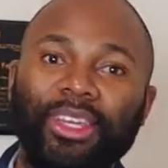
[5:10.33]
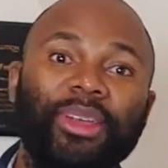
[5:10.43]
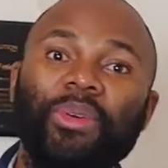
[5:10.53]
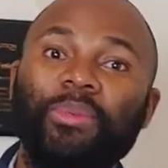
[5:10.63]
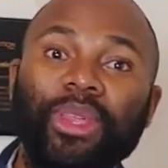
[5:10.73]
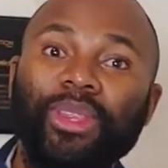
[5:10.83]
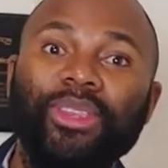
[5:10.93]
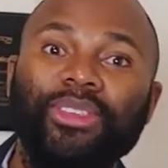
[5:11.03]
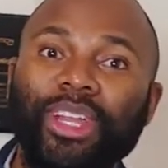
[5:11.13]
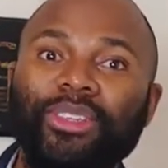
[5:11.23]
there would be
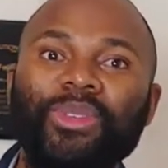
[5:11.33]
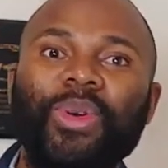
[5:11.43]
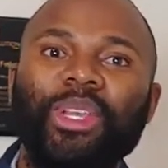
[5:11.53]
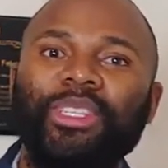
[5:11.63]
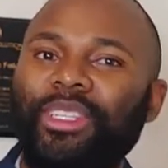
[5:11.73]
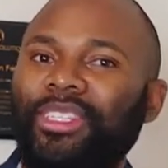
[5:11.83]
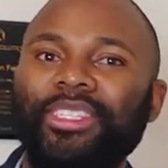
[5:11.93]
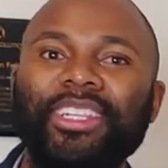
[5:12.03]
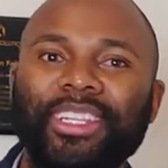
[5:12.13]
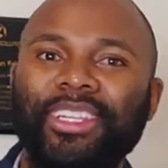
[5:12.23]
such noise
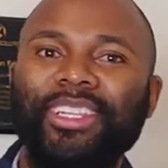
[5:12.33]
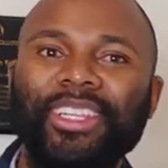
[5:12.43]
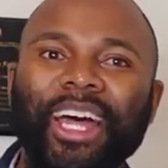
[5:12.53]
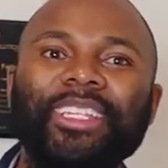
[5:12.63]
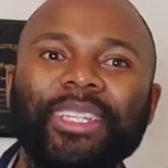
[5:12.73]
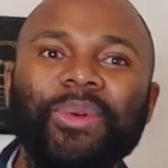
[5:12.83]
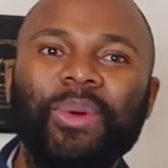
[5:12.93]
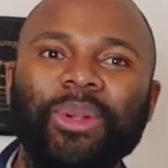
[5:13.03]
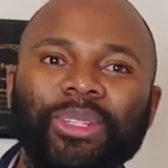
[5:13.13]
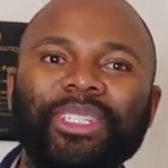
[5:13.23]
that the
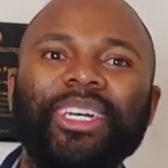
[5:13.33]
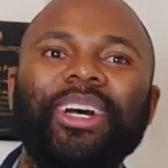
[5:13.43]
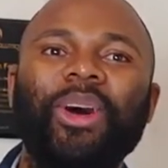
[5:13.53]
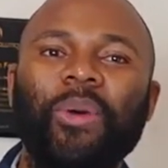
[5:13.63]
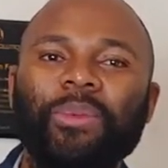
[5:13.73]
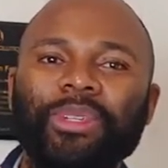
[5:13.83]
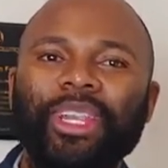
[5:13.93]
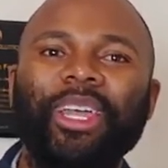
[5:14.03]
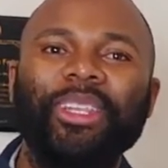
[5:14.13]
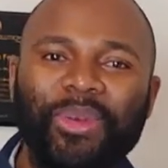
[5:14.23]
world almost
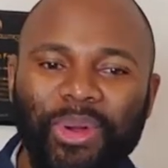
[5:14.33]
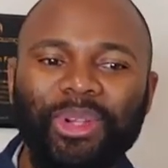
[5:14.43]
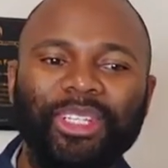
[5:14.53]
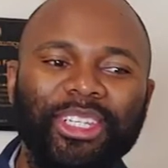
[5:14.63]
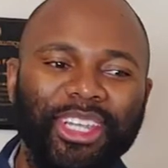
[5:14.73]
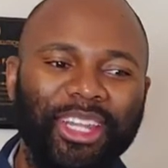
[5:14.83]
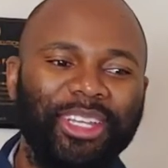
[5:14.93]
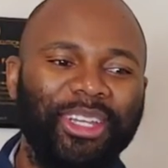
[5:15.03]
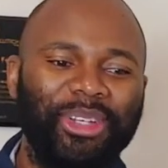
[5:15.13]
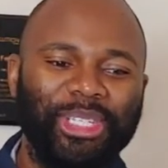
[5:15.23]
like the world is
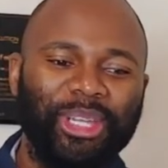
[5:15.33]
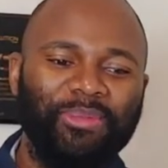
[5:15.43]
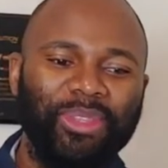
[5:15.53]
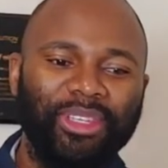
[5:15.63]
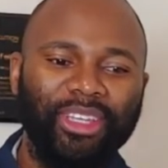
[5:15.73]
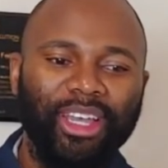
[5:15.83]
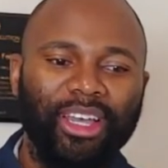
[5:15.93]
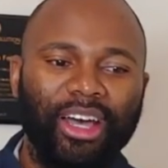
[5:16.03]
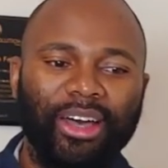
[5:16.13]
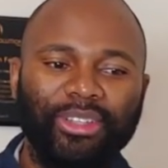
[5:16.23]
ending or something
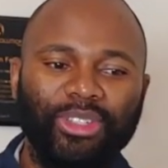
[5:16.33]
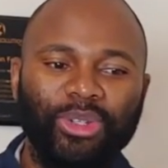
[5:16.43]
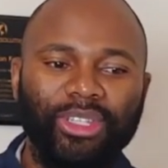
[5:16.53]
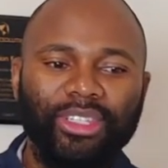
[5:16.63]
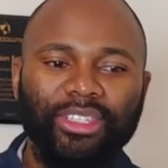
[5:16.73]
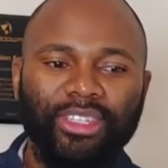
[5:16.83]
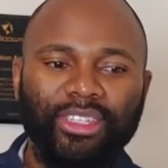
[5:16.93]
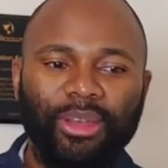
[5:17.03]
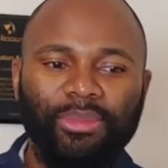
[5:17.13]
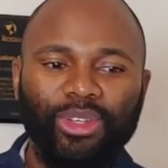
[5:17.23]
uh, so this is
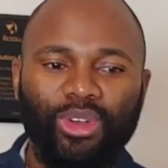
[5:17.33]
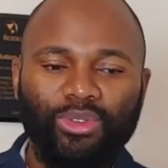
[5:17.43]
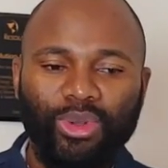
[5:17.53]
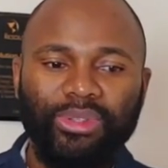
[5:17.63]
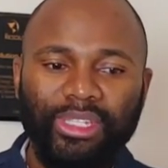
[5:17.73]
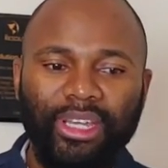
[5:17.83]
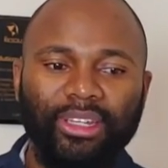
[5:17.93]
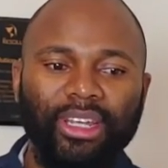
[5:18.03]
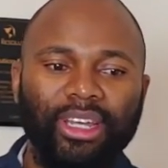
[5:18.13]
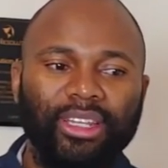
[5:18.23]
something of
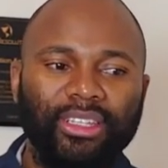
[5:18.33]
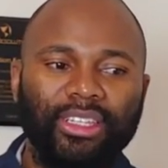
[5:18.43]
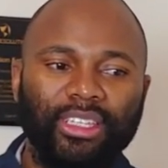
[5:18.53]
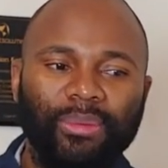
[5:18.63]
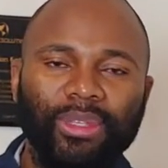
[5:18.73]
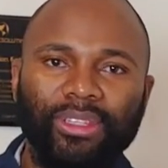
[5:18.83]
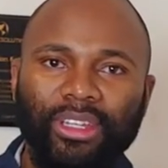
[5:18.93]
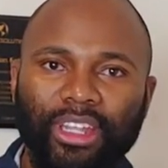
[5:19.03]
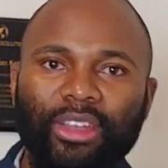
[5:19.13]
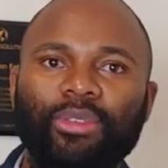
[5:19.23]
concern this is something
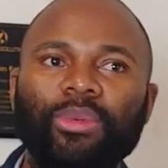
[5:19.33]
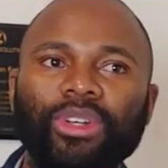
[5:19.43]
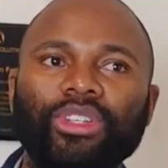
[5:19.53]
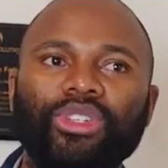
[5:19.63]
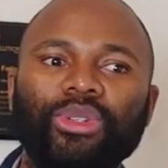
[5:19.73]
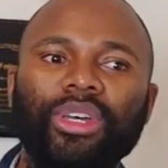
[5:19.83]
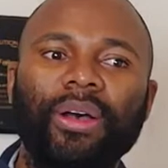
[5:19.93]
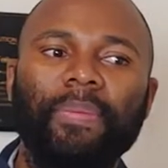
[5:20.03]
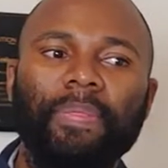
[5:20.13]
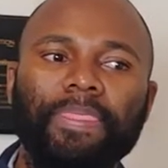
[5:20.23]
that everybody should
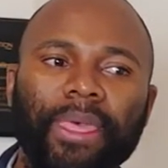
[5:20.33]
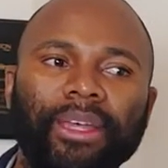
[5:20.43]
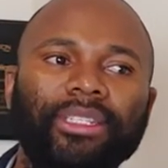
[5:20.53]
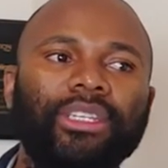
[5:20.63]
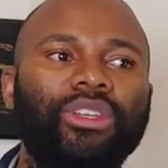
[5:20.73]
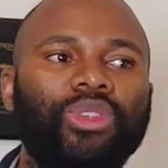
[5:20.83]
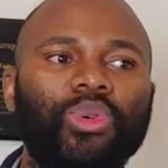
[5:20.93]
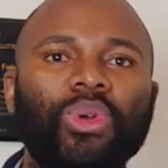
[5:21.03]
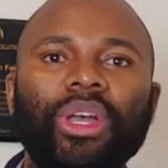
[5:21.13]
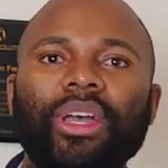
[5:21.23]
um, pay attention
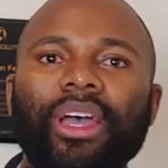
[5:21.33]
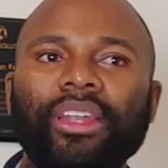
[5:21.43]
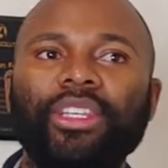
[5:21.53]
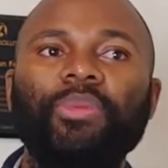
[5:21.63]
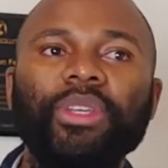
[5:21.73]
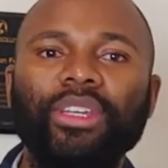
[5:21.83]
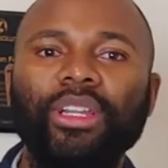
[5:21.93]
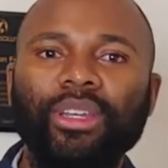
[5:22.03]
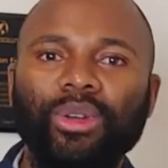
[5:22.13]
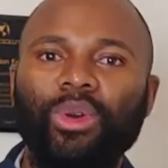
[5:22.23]
to and
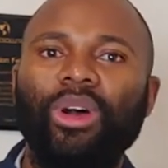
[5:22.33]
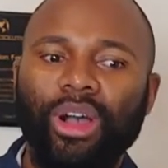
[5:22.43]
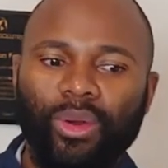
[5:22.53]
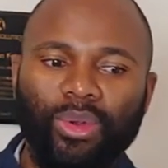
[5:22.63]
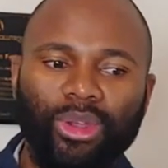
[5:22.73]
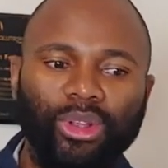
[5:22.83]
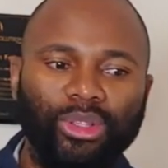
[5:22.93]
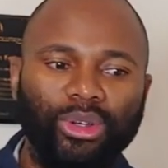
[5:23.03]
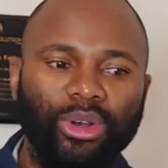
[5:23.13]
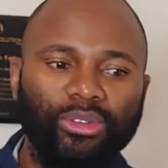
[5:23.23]
especially uh, we all
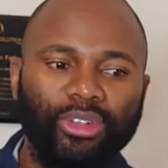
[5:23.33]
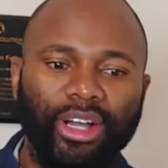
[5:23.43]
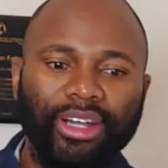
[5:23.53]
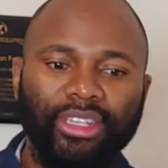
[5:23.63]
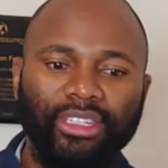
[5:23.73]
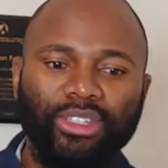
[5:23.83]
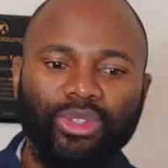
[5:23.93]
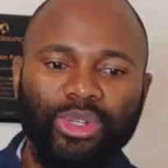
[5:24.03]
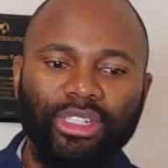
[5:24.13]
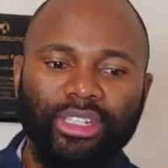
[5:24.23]
know of uh, the
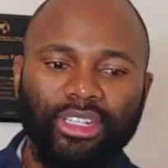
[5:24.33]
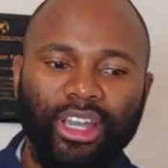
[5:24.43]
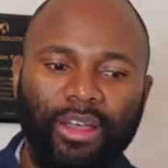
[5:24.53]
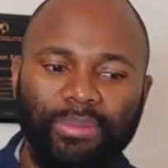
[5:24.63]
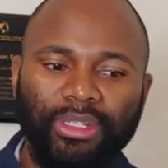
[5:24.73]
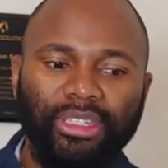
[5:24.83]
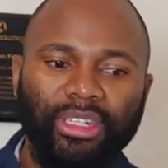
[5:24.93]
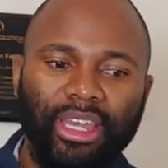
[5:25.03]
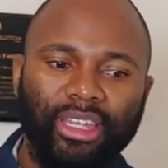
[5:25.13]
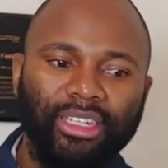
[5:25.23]
situation that are happening
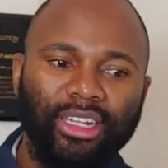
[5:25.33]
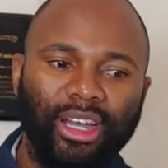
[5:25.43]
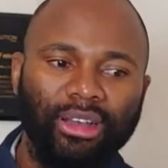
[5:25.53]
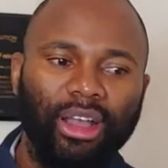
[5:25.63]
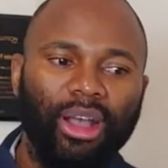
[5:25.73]
in haiti now